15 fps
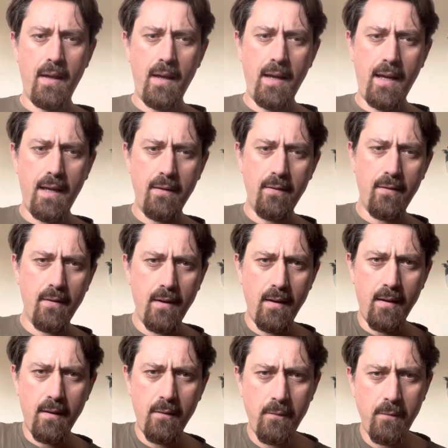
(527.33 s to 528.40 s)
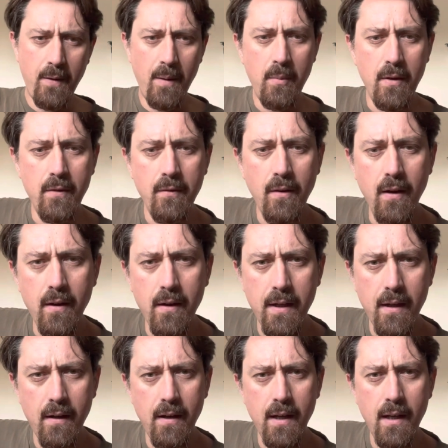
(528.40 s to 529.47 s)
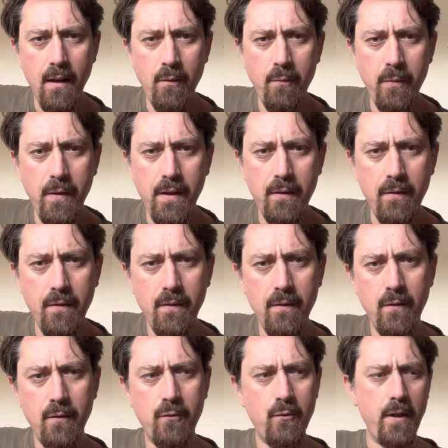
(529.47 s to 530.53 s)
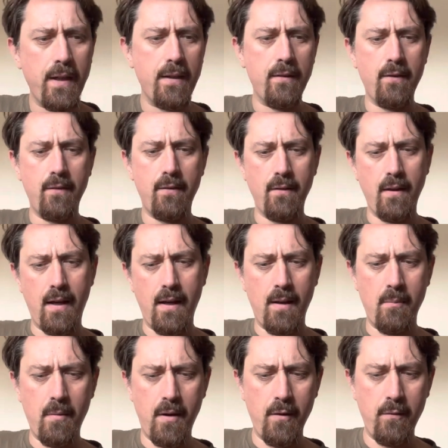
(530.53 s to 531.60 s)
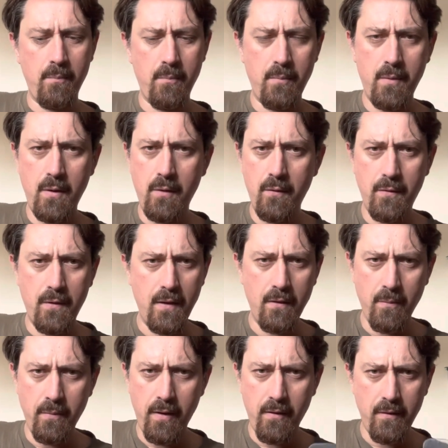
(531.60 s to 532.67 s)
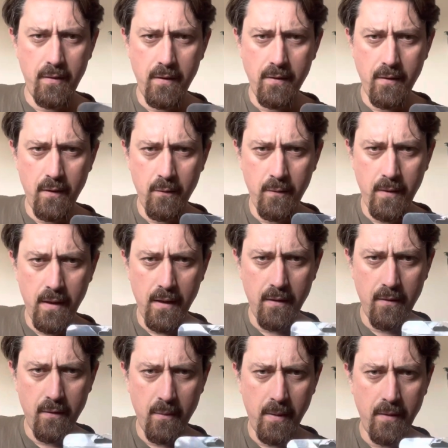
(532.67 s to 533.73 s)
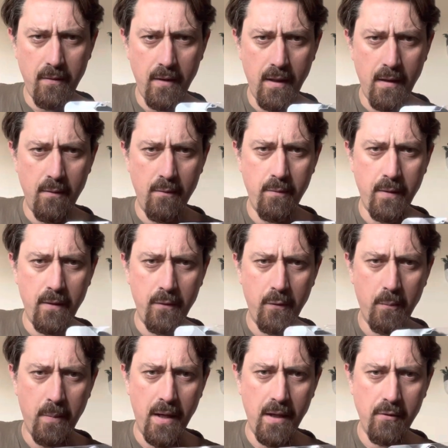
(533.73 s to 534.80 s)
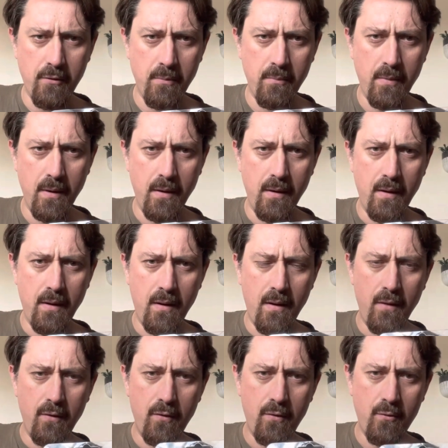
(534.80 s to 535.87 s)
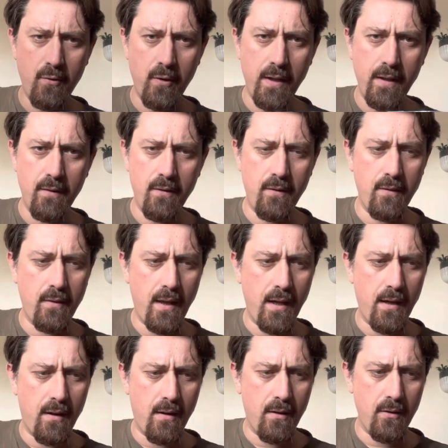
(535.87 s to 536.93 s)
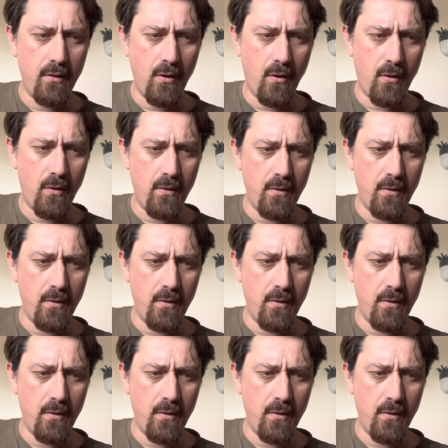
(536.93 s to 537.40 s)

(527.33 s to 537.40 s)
it's fabulous. I love these strings. I've used these on various guitars for years. Thomastic Infeld Spectrum strings. They are not